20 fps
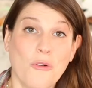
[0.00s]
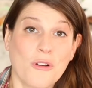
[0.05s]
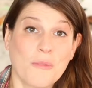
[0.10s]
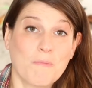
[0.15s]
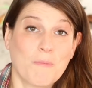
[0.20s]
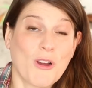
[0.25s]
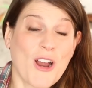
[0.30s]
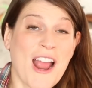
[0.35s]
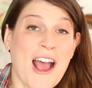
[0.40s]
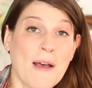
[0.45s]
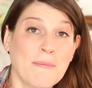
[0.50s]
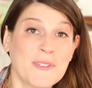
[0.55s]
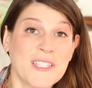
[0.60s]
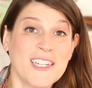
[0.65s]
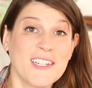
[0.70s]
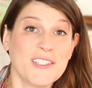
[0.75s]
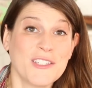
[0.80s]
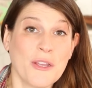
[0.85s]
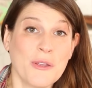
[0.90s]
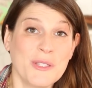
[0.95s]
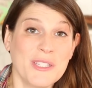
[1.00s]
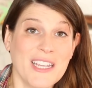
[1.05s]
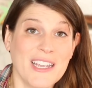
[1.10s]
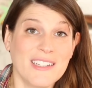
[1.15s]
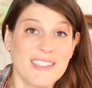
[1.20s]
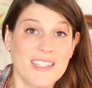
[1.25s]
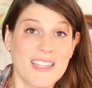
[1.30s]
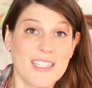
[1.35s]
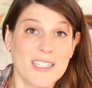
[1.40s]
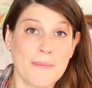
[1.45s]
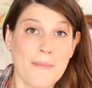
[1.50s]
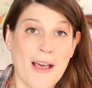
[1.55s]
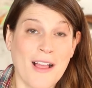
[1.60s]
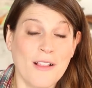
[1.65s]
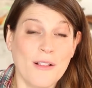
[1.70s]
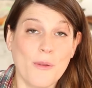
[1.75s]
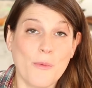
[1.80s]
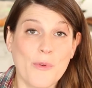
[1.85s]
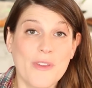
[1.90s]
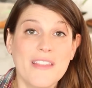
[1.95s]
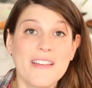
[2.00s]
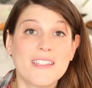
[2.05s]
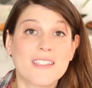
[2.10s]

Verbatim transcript: Or perhaps it associates the smell with